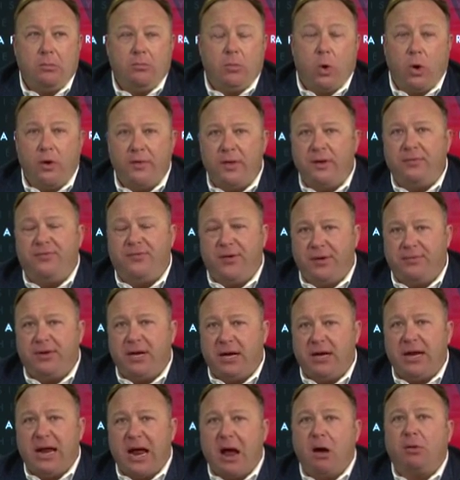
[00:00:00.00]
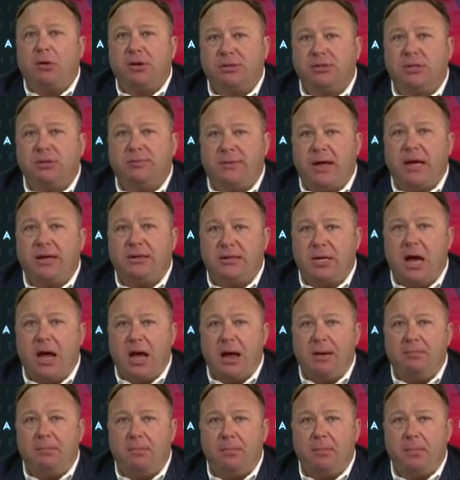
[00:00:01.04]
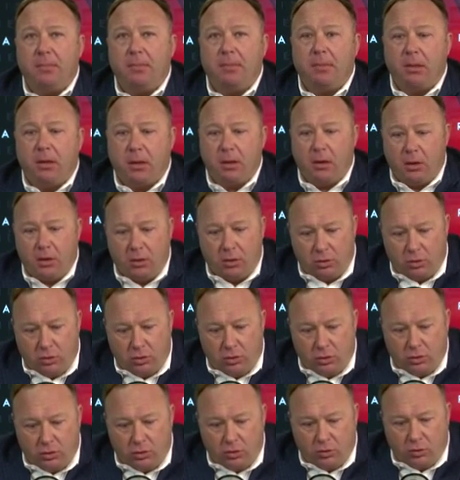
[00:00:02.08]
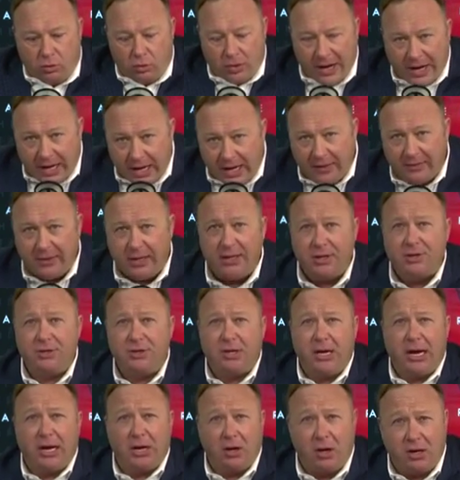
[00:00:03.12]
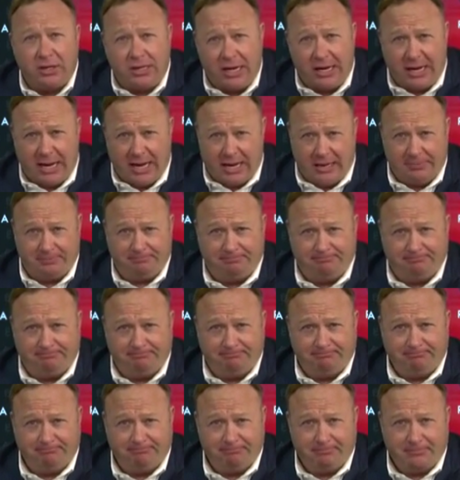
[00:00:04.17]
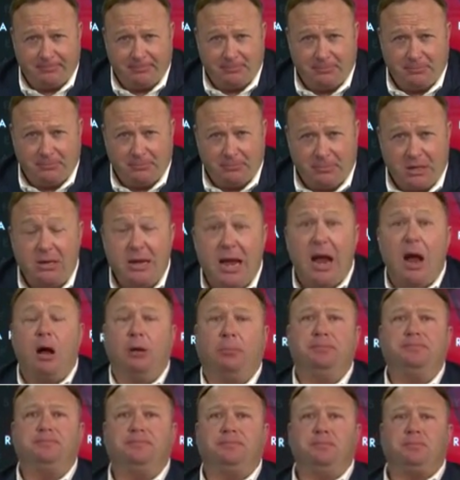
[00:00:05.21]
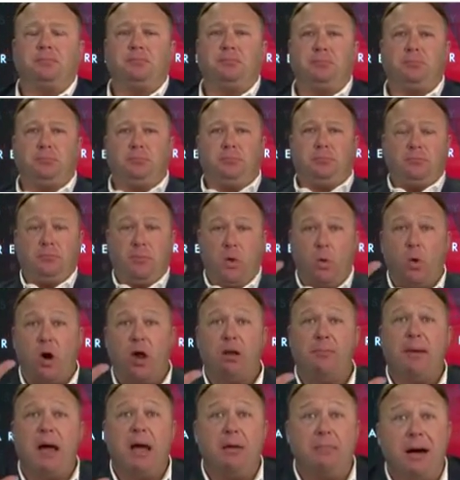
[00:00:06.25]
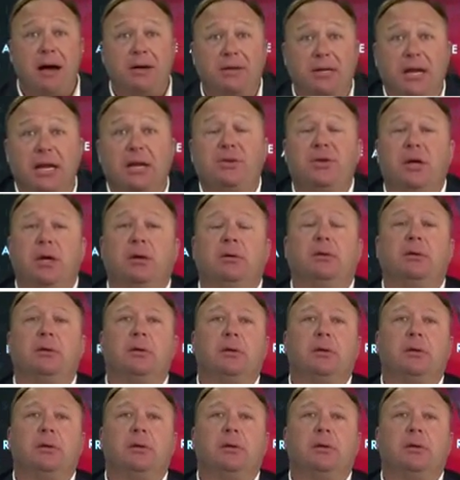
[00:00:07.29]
more than 15 hours of that time reading these and looking at it. Now, what am I about to get to?